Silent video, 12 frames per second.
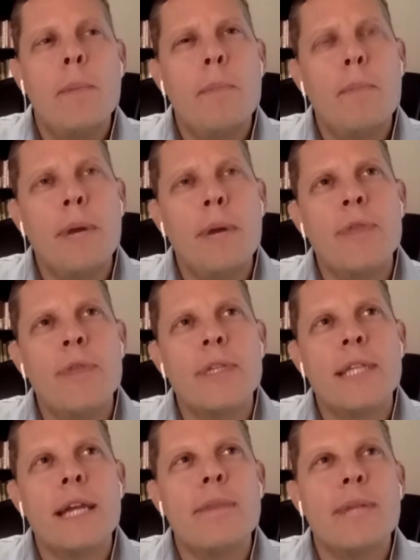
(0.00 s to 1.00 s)
But at the
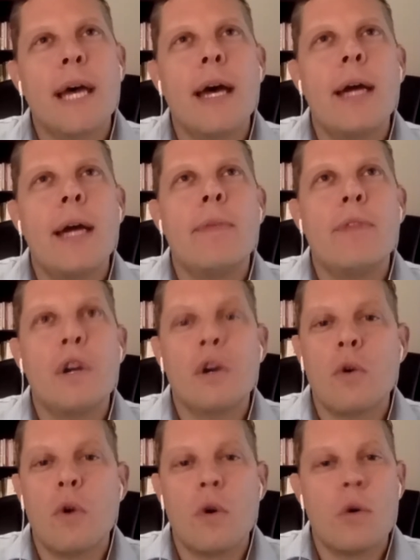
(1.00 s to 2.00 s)
same time, there
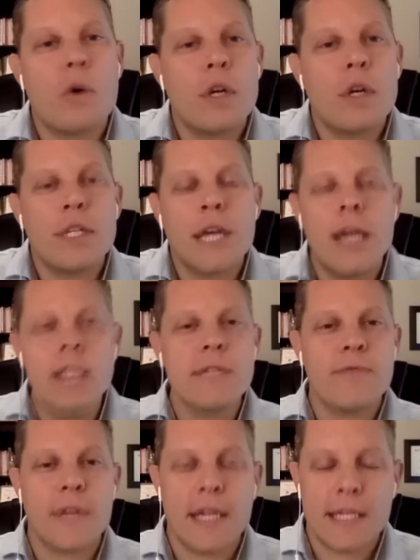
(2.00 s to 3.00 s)
are tons
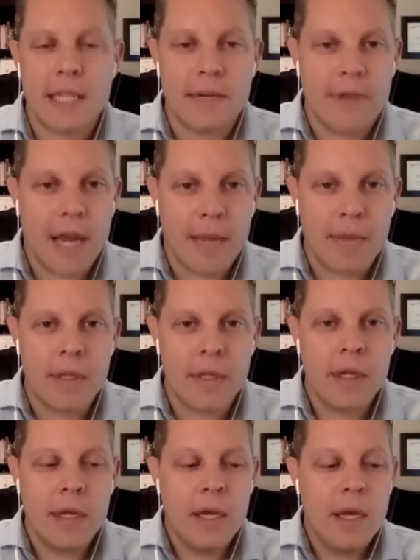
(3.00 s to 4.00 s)
of things that have happened
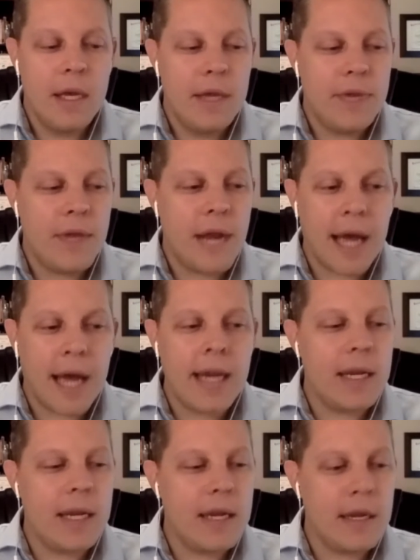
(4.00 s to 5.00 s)
that
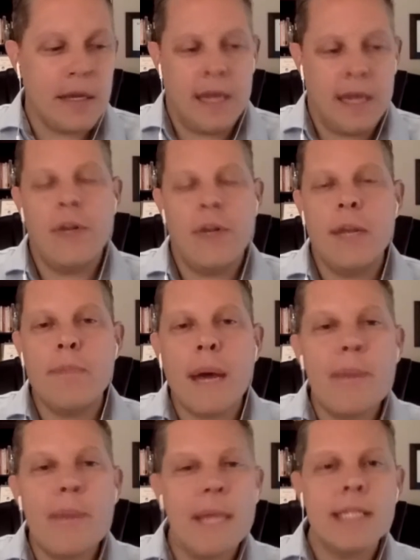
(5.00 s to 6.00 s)
I, even in my
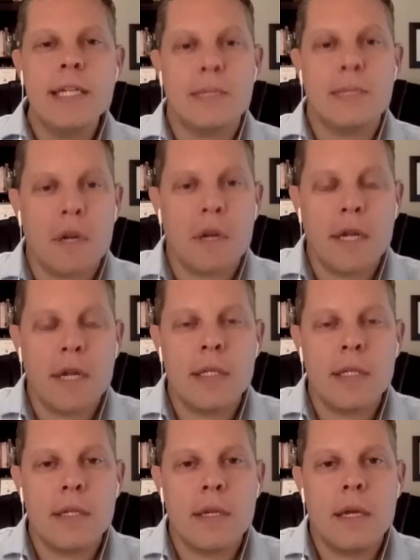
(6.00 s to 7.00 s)
best
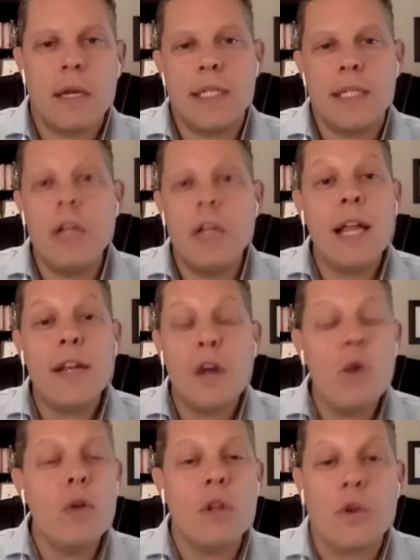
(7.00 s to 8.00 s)
experience, still had
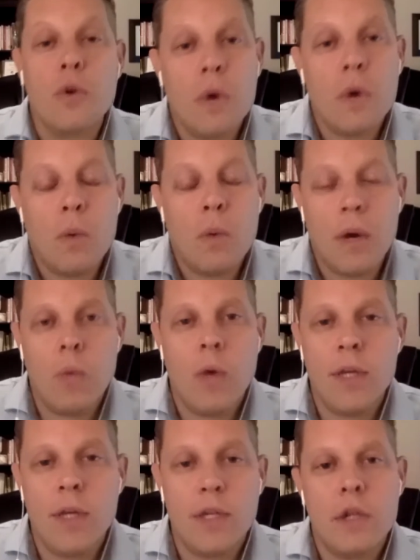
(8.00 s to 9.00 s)
no clue what
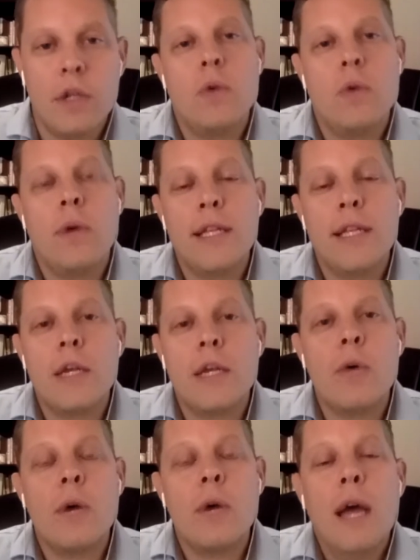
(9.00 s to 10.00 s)
what to do. And
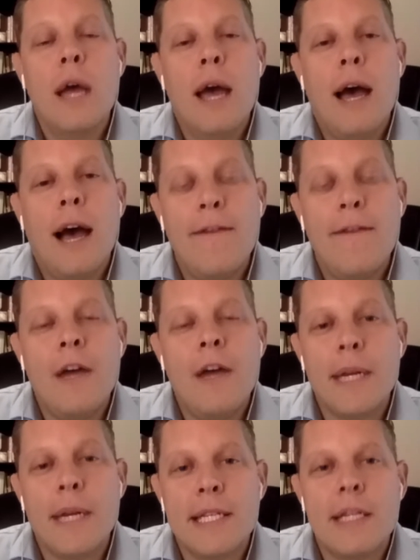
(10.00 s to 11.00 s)
so I found
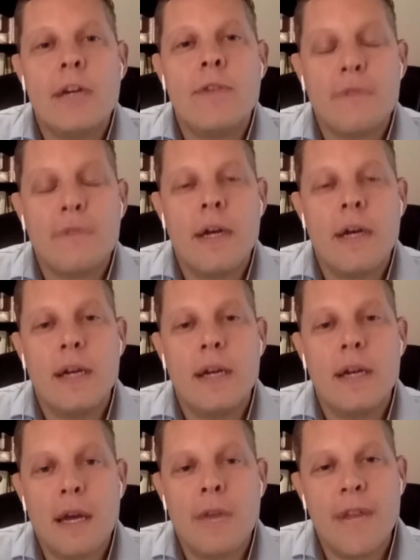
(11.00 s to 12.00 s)
myself uh,
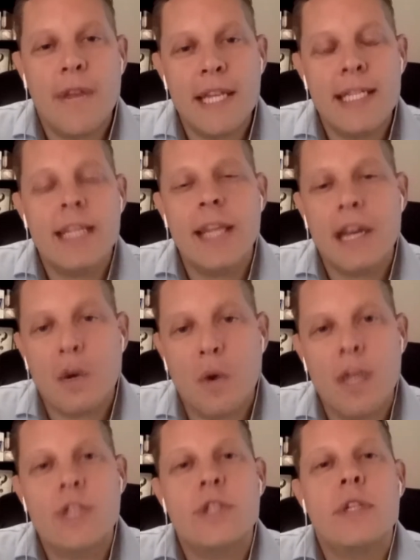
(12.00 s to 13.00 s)
facing that
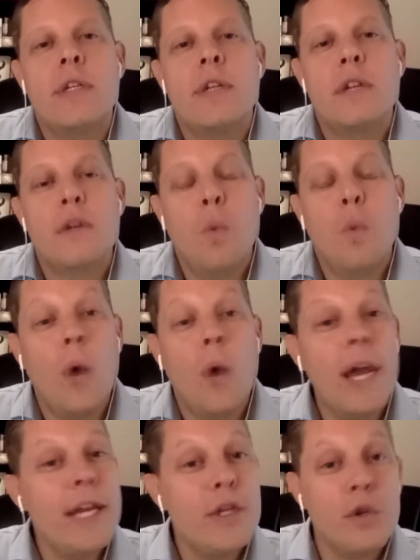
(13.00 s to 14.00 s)
question mm-hmm.
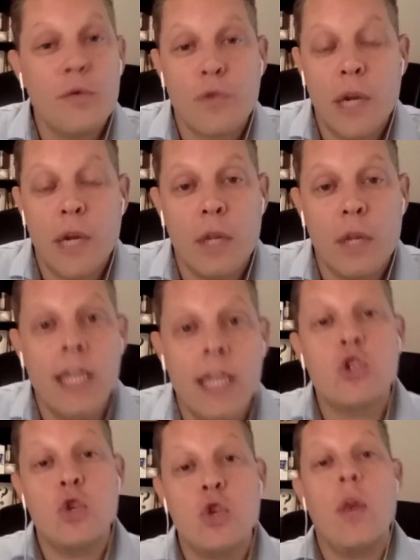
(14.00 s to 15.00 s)
way too frequently
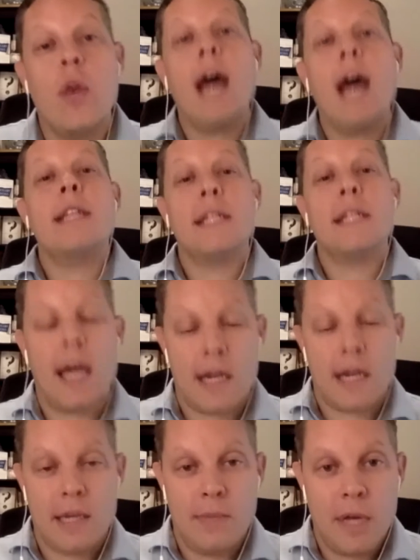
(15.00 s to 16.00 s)
to not
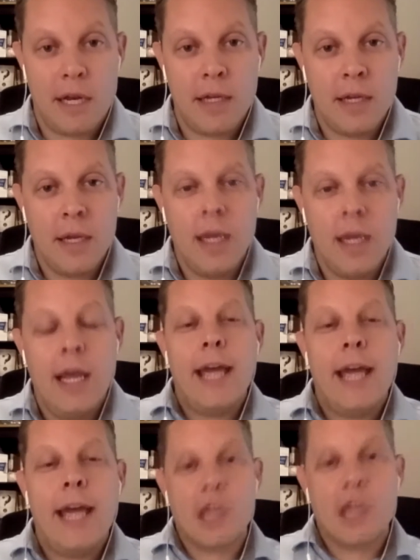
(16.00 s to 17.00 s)
document it
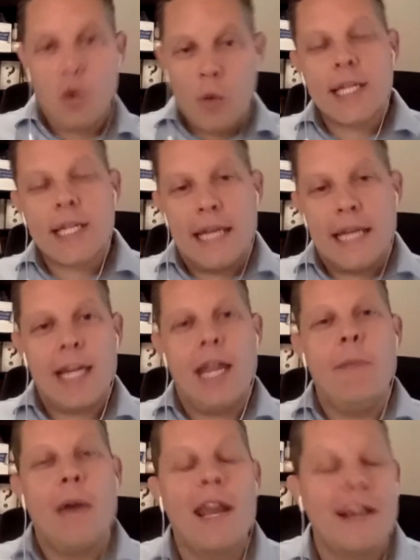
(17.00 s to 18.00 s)
and so once I
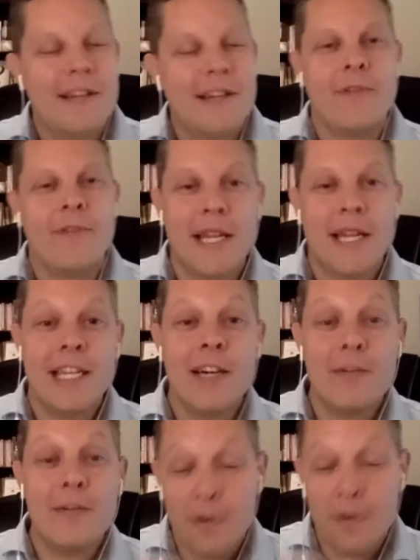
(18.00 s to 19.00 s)
documented it for
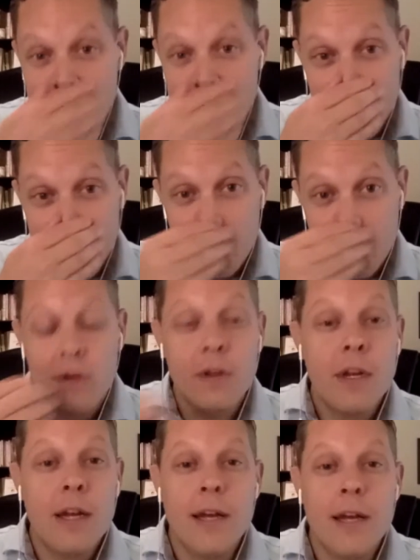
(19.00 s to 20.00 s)
myself, I was thinking,
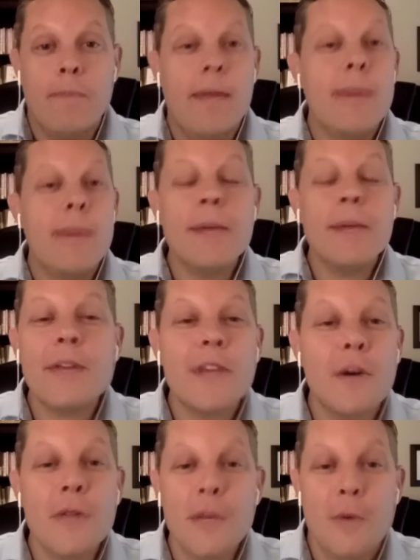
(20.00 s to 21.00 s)
well, maybe I'm not the
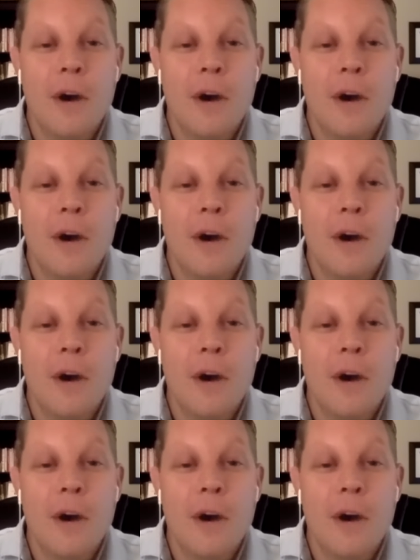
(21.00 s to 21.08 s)
only one.